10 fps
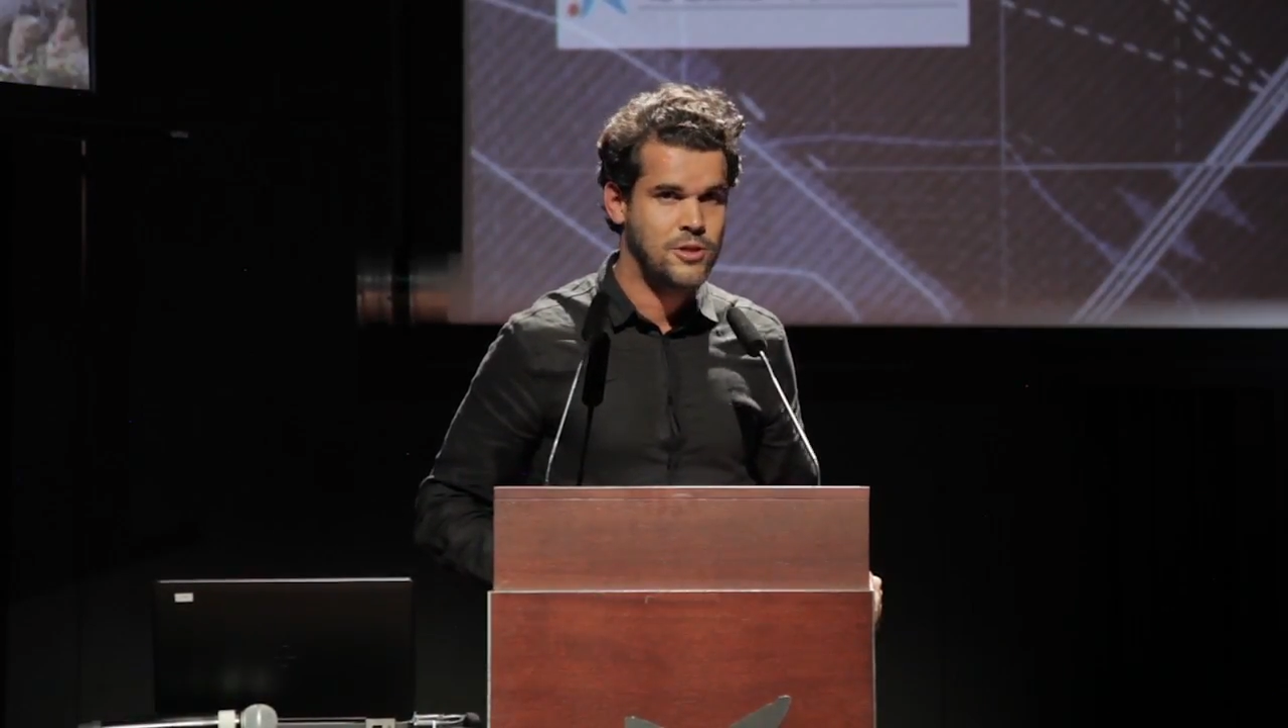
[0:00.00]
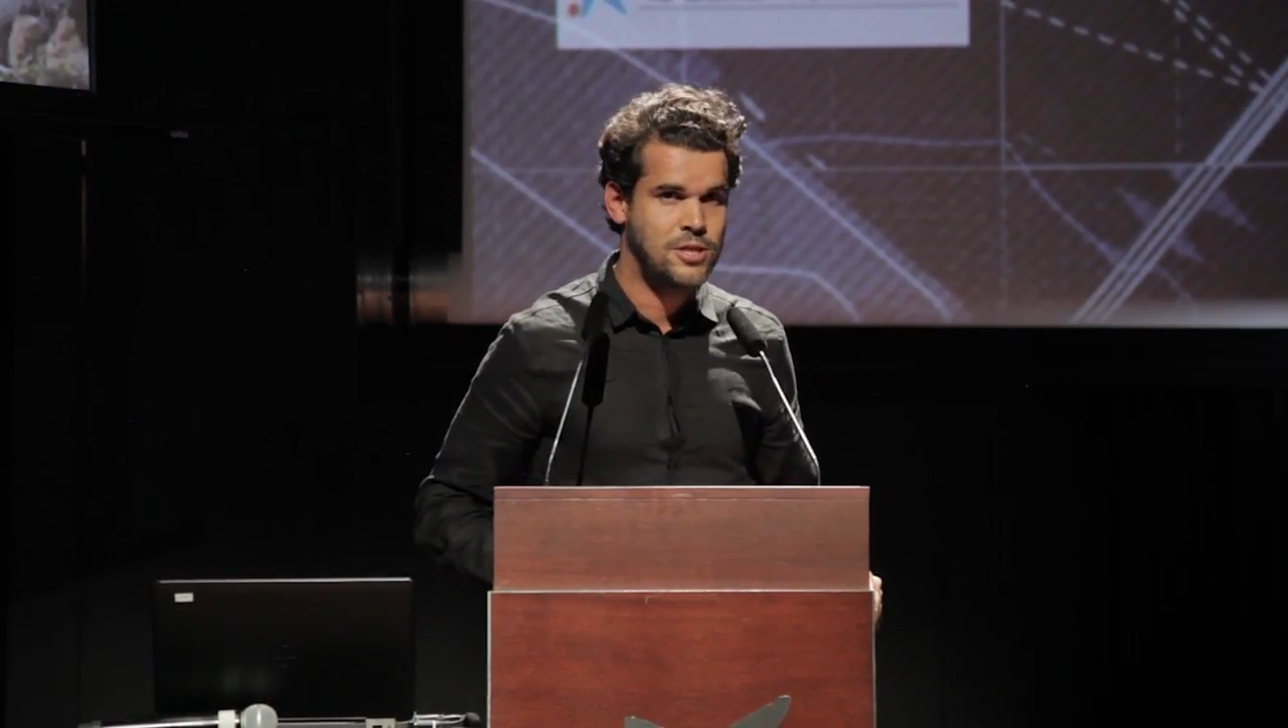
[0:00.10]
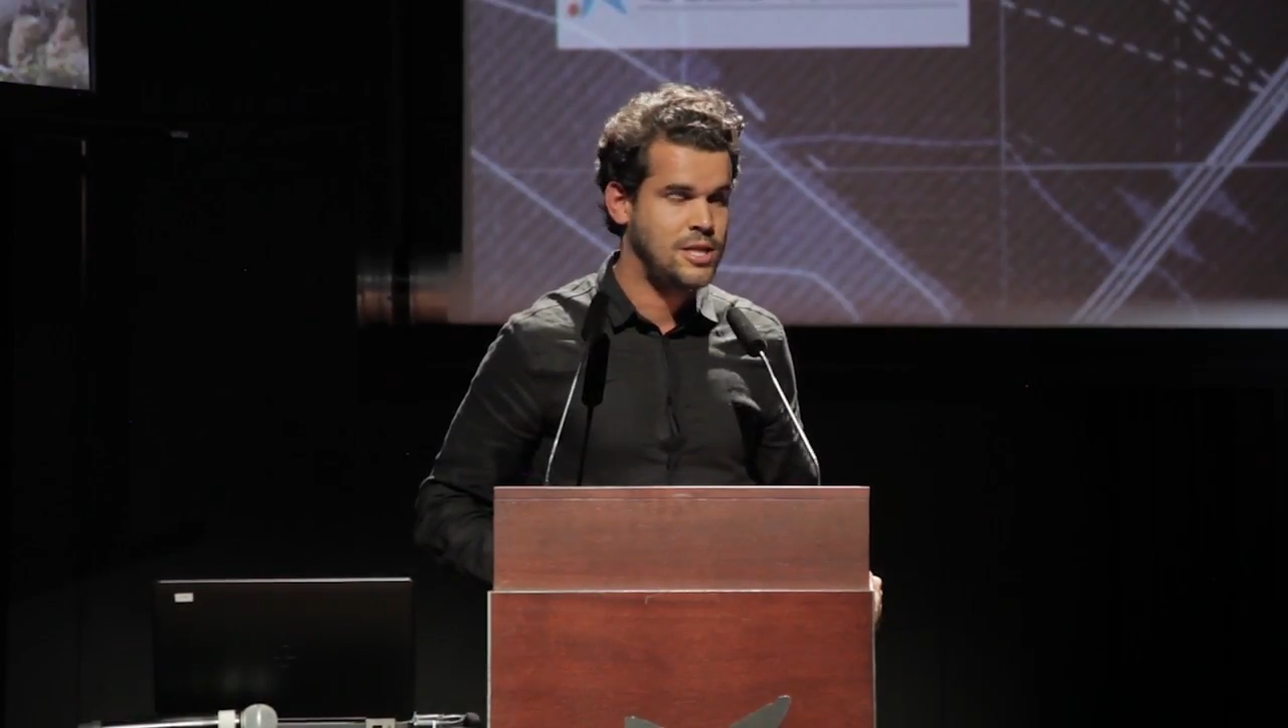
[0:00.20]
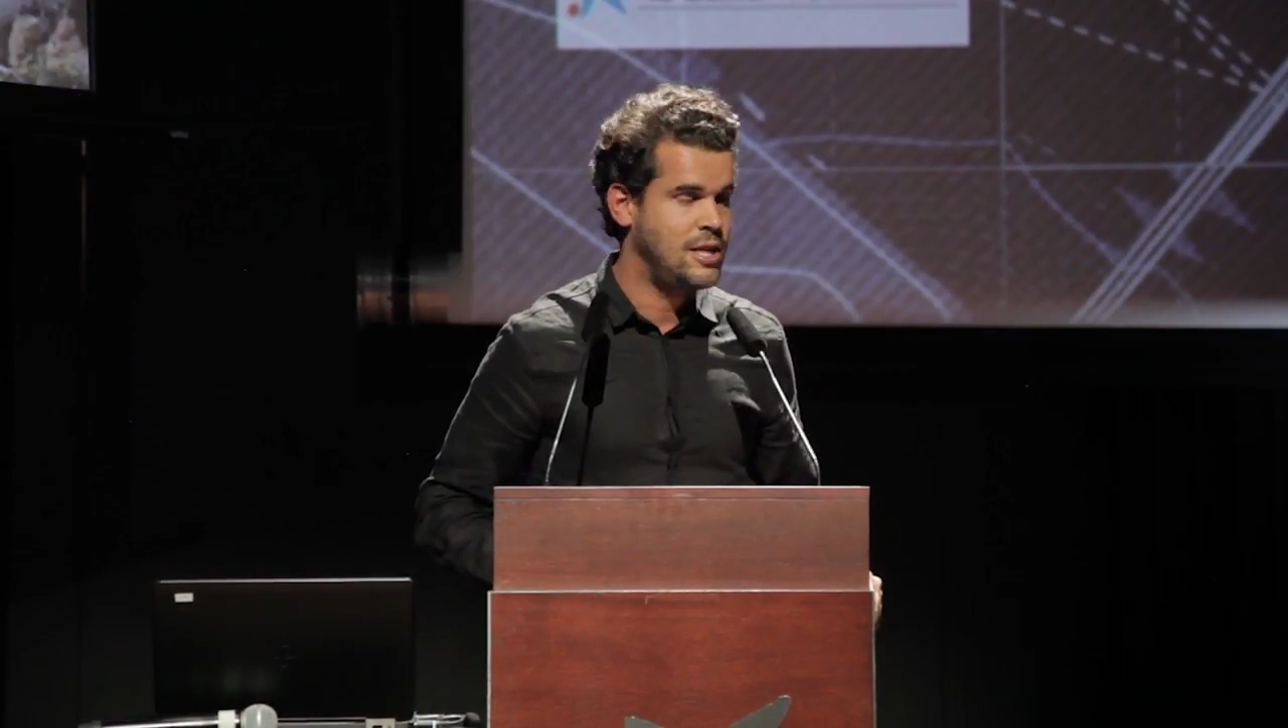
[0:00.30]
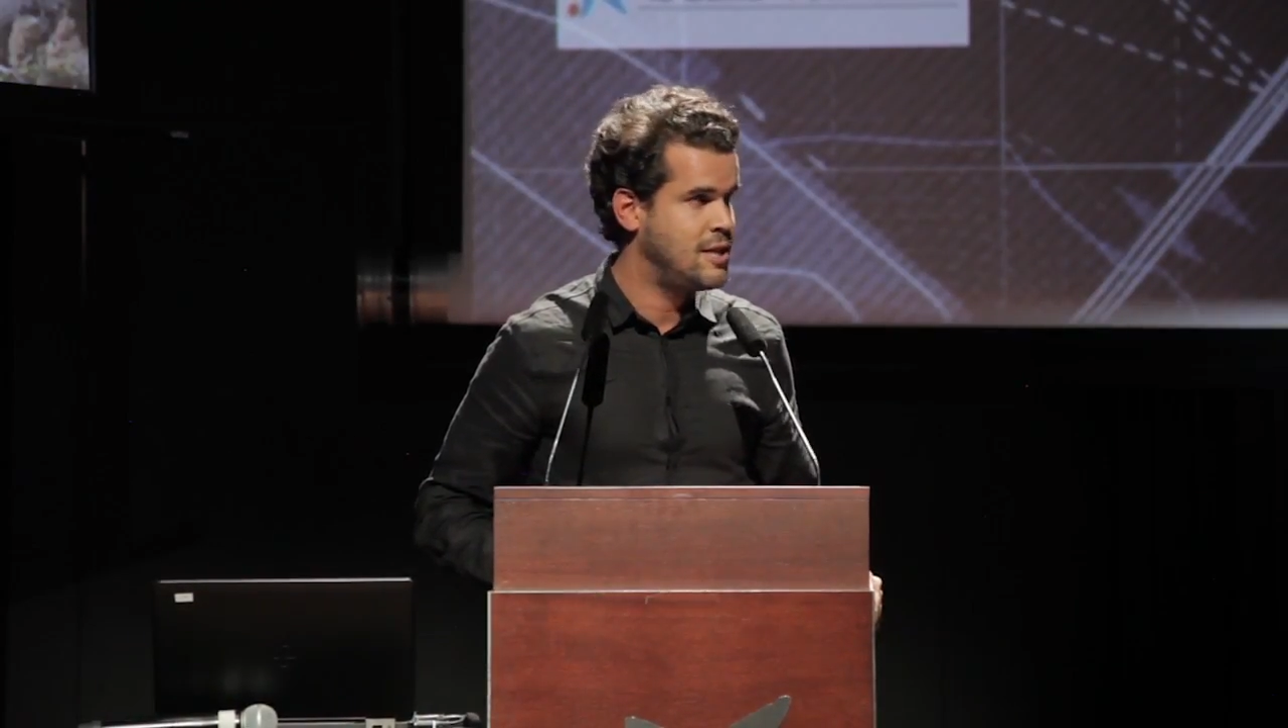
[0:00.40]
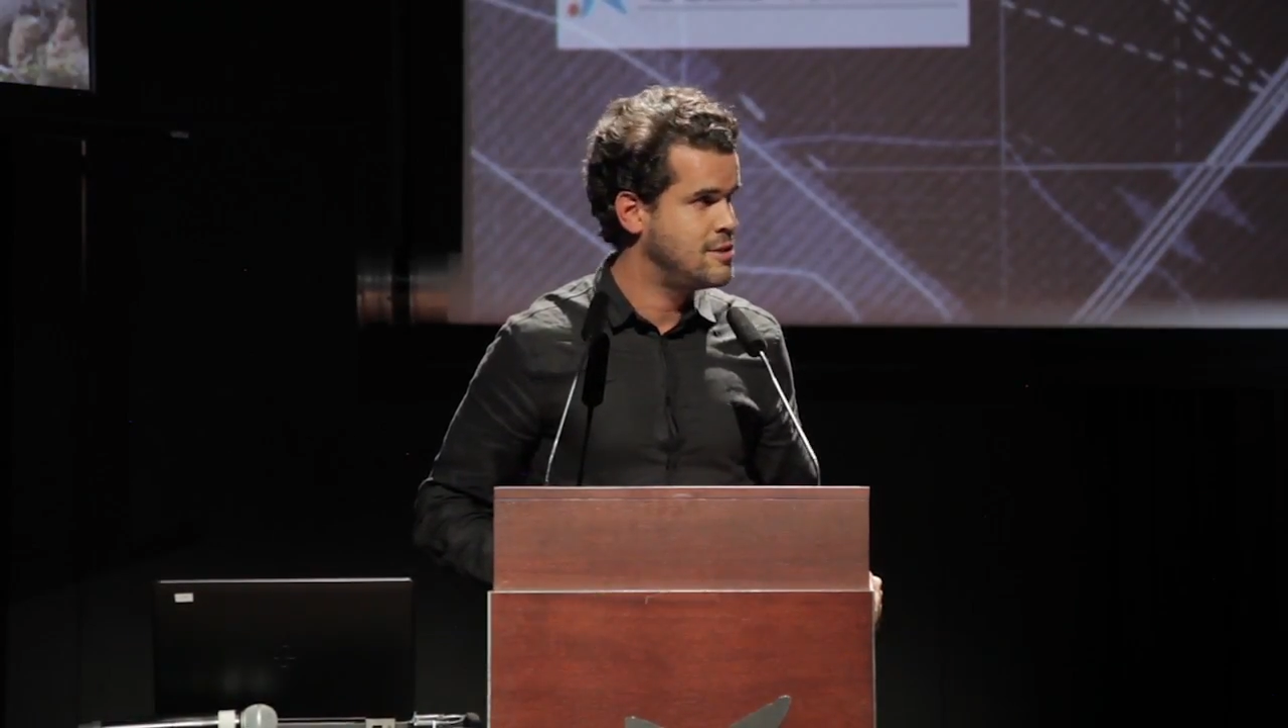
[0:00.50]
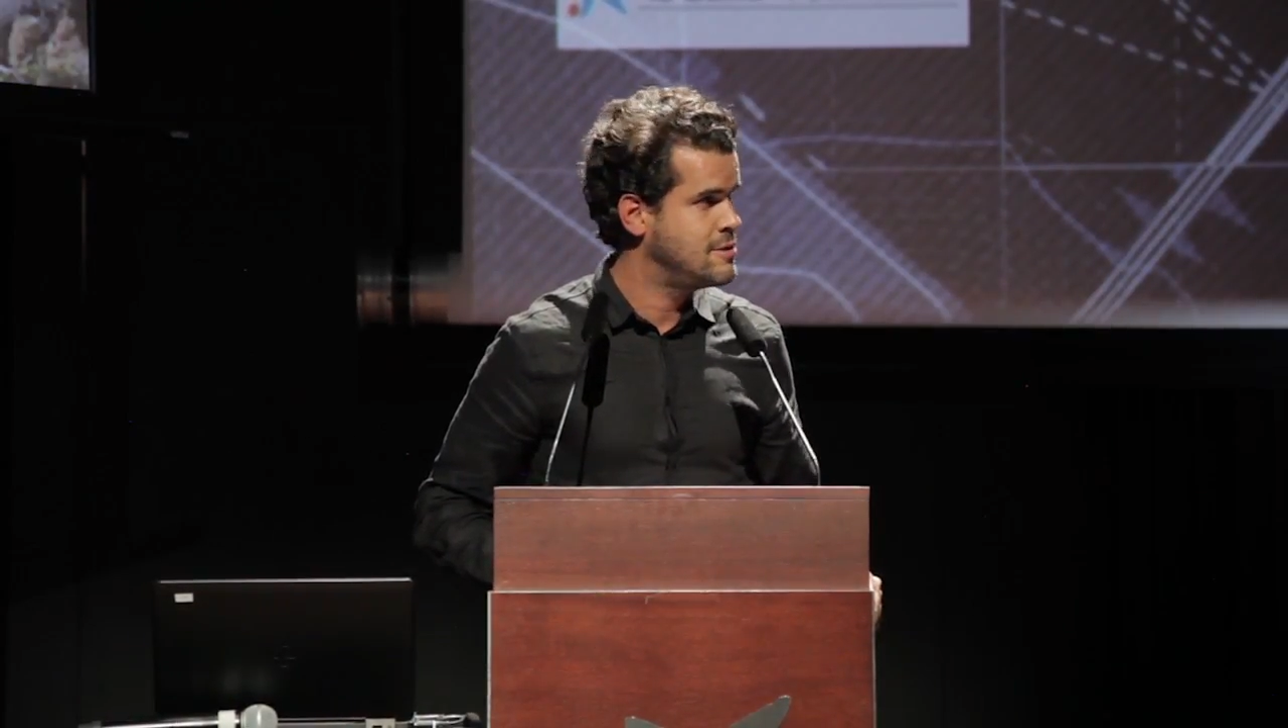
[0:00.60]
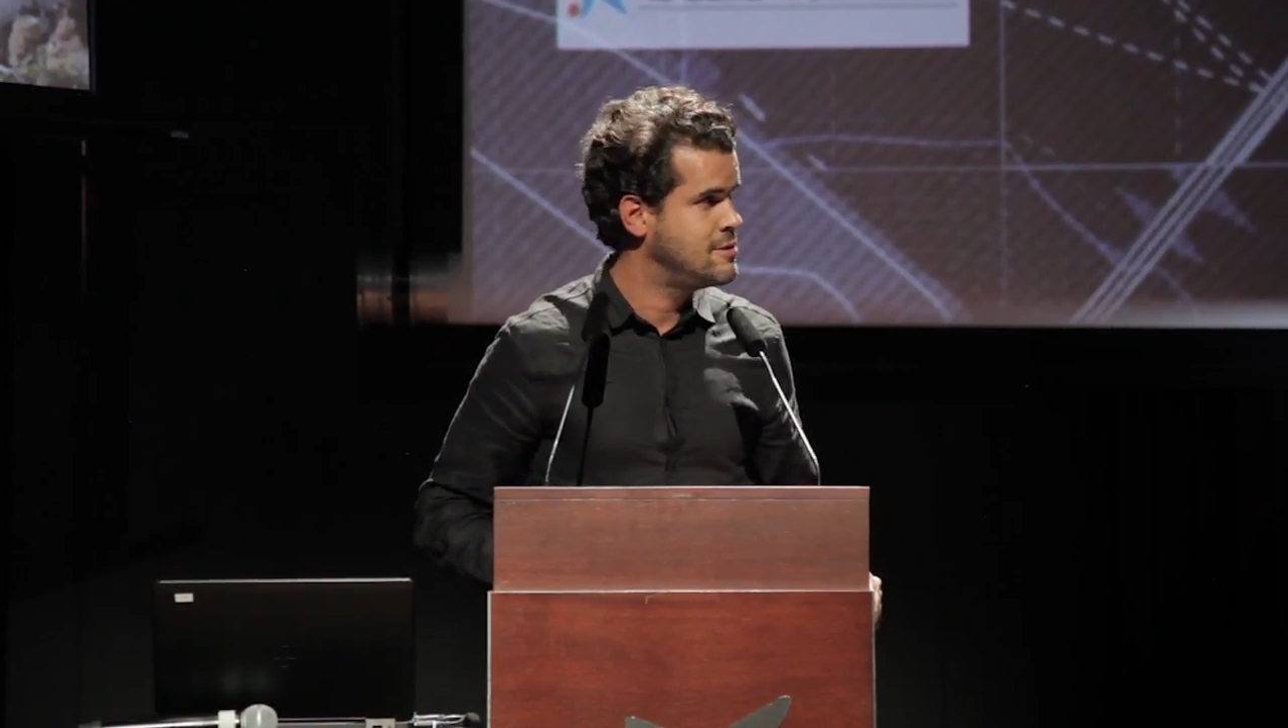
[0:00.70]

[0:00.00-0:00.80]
de Chile,